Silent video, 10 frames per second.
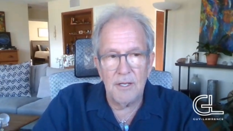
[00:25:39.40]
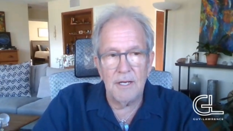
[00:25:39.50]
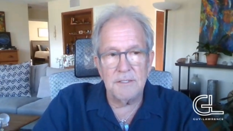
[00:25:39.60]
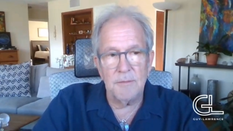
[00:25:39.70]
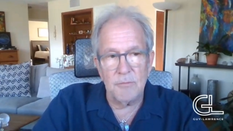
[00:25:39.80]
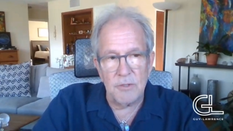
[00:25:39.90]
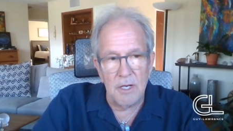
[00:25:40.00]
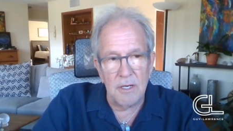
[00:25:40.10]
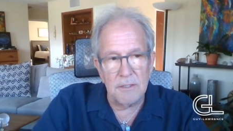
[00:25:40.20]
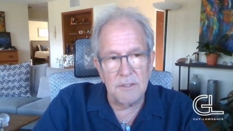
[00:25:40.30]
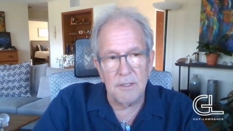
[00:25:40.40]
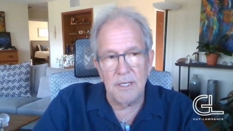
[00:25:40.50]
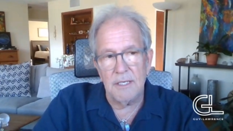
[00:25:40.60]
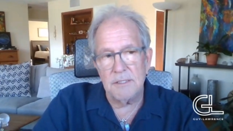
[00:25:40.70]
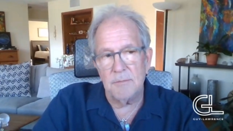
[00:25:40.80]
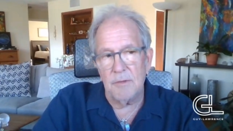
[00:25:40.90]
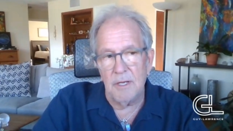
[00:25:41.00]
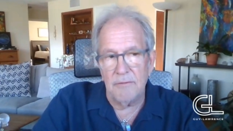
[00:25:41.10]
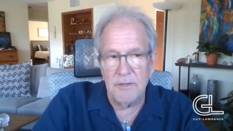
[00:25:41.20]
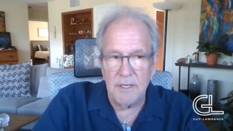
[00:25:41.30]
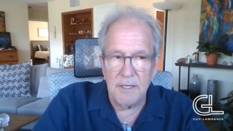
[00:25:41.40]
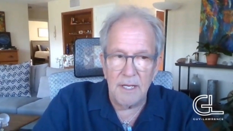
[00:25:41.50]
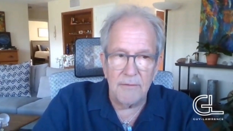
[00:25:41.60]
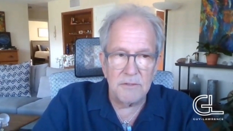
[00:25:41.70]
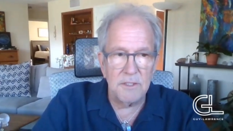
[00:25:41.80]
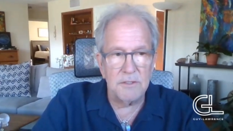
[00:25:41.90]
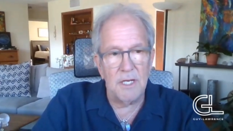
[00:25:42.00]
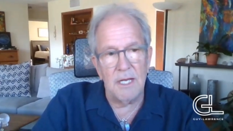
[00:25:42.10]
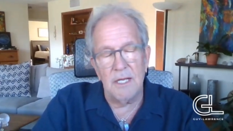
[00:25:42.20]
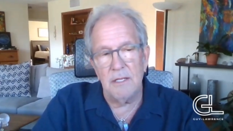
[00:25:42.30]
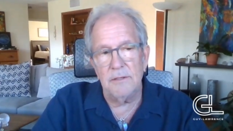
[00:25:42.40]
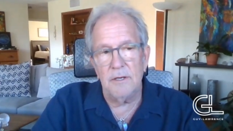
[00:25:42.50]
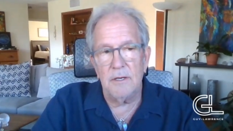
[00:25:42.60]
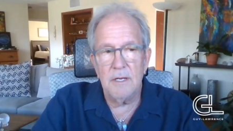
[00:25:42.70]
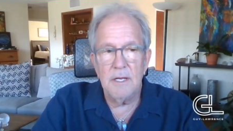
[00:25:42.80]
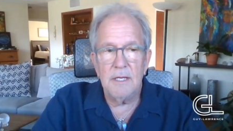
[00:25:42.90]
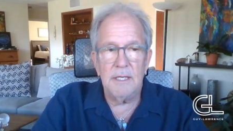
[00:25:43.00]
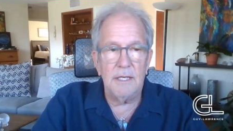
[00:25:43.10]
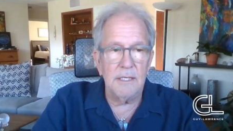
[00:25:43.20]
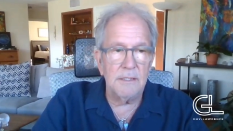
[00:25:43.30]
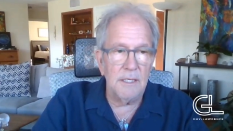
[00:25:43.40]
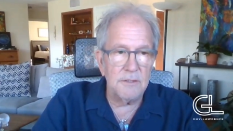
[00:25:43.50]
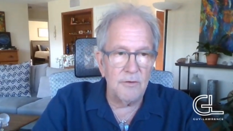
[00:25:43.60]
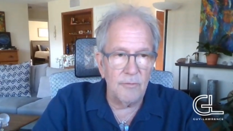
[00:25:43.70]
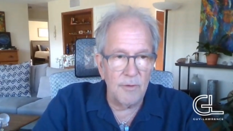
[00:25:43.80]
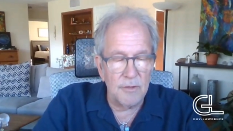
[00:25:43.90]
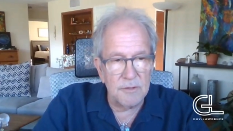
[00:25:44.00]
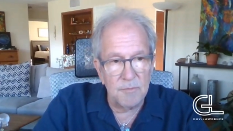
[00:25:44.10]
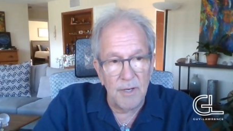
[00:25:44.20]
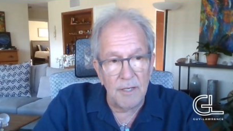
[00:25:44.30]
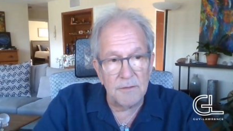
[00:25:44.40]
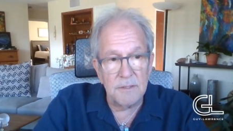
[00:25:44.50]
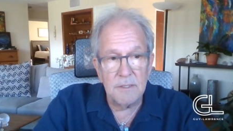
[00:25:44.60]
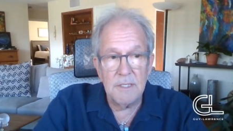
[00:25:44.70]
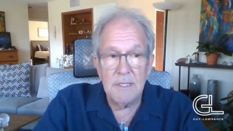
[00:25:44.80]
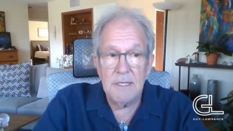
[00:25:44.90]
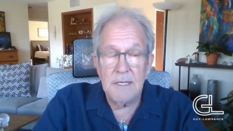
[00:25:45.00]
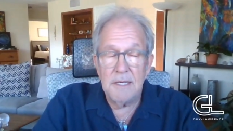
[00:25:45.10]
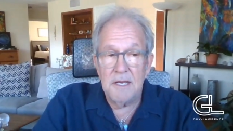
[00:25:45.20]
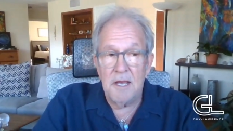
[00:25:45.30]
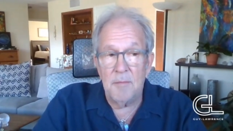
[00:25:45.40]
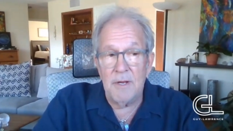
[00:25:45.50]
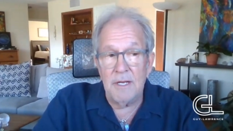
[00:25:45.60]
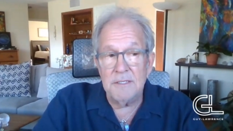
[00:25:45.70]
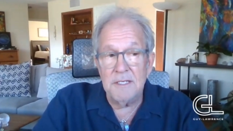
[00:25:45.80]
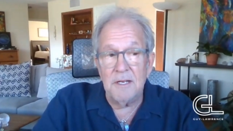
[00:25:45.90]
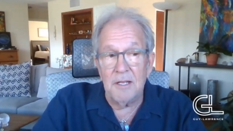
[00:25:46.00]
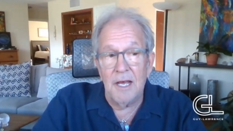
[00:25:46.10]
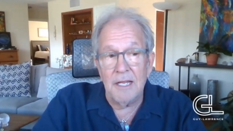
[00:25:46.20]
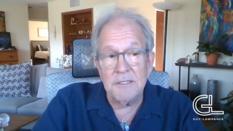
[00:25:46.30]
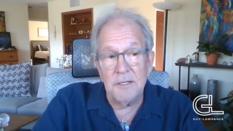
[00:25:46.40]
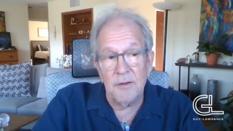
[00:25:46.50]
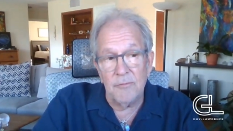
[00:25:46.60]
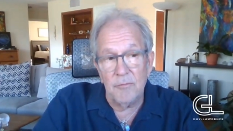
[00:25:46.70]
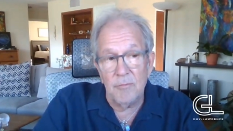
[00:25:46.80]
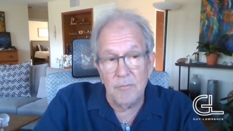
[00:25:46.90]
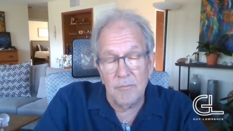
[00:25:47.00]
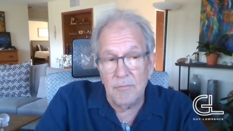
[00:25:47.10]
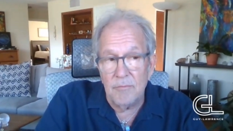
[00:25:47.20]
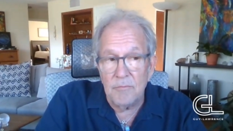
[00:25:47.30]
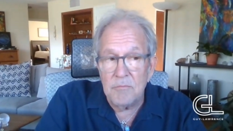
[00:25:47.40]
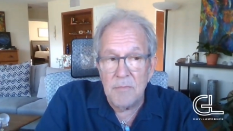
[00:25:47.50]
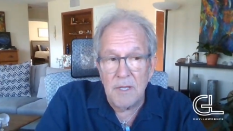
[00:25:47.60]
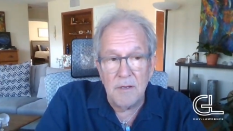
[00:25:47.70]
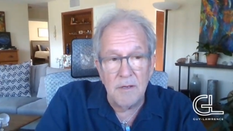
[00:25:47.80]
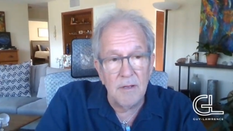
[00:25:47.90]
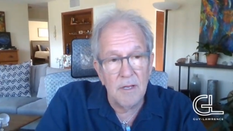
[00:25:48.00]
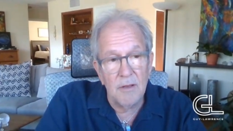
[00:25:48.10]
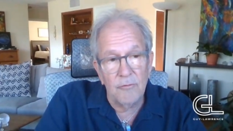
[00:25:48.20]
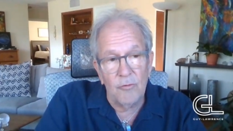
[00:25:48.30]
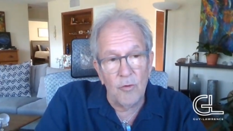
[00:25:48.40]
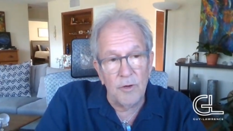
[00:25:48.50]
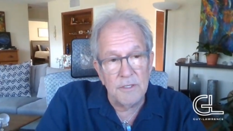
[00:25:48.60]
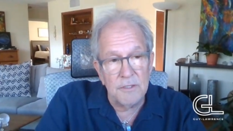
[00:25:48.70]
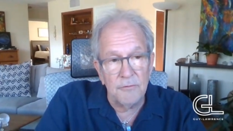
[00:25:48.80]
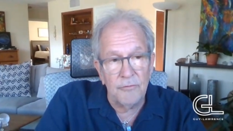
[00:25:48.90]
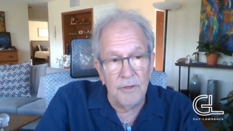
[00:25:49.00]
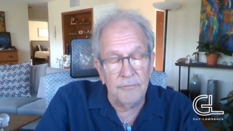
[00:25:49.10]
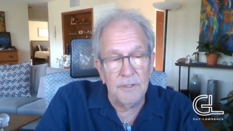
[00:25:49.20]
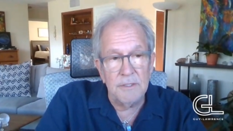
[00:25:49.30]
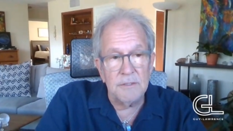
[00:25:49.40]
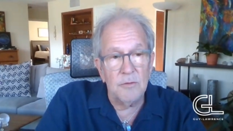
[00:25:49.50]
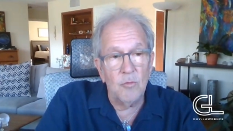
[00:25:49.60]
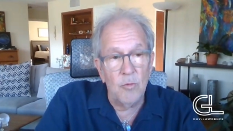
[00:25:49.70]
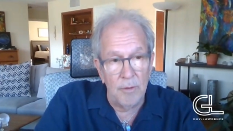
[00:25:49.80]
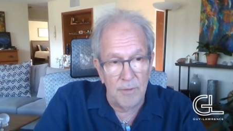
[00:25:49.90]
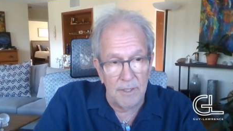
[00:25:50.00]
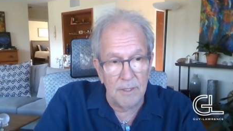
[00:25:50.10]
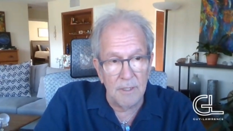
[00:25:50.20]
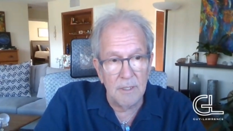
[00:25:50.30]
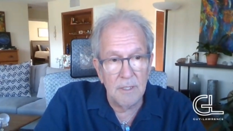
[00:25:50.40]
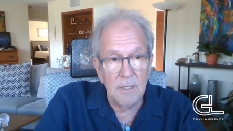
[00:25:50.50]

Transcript: getting some drugs. They're getting some love they didn't have as a child. They're getting attention from their spouse. I mean, I see lots of mid 40s to 50s women